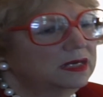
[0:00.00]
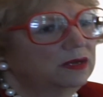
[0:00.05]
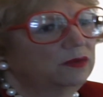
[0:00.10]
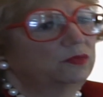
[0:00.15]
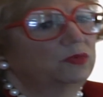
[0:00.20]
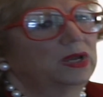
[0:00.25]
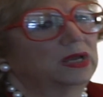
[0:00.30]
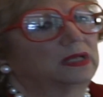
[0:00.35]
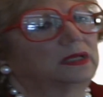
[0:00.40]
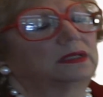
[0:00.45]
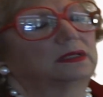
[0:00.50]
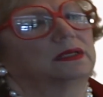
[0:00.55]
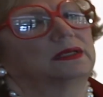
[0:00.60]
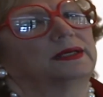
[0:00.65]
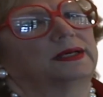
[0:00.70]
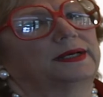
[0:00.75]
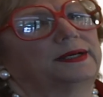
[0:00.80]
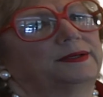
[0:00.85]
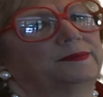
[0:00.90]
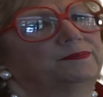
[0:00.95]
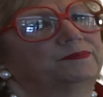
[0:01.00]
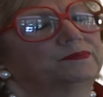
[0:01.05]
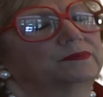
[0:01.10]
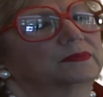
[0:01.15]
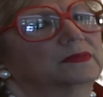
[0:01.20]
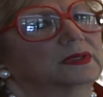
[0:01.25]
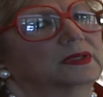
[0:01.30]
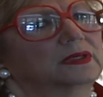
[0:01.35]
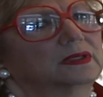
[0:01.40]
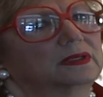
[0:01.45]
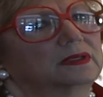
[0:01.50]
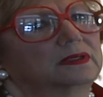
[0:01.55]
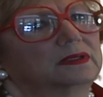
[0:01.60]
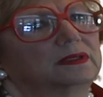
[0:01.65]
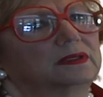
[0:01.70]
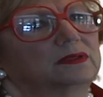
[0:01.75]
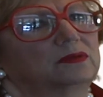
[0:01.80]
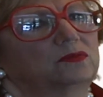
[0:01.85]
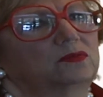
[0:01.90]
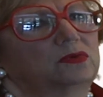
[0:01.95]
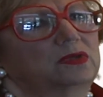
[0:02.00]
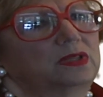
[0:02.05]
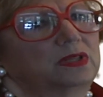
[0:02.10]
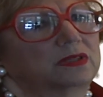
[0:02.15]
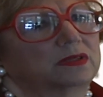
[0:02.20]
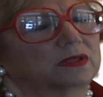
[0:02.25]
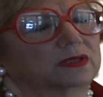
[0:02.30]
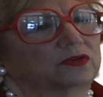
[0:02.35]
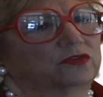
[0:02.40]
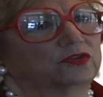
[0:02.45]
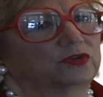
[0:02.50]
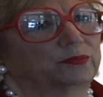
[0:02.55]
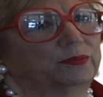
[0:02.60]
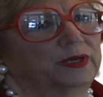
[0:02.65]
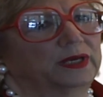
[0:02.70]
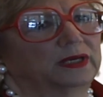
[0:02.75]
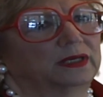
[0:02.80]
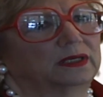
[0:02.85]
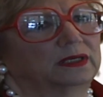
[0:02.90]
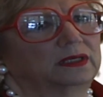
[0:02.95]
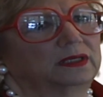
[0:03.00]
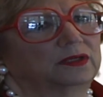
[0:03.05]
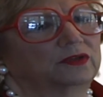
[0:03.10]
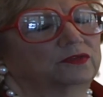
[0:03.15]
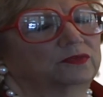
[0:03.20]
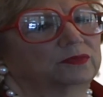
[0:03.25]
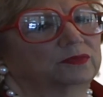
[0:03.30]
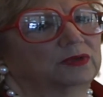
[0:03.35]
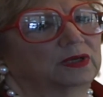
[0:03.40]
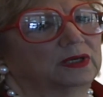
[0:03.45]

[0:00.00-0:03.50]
Well, one of the things about it is